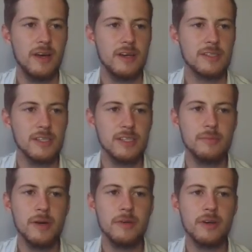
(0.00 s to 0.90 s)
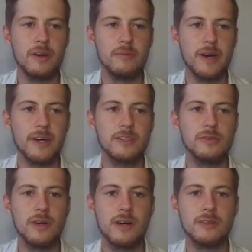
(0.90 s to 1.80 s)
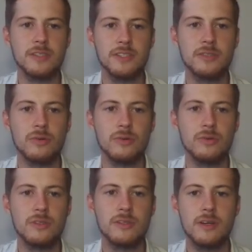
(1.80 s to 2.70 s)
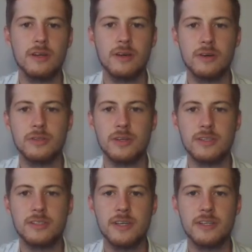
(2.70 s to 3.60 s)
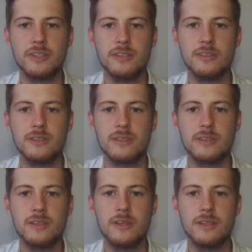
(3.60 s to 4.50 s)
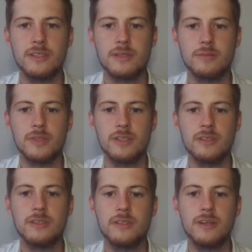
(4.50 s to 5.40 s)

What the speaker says: So let's maybe go back to our T chord, go to our sections, timber,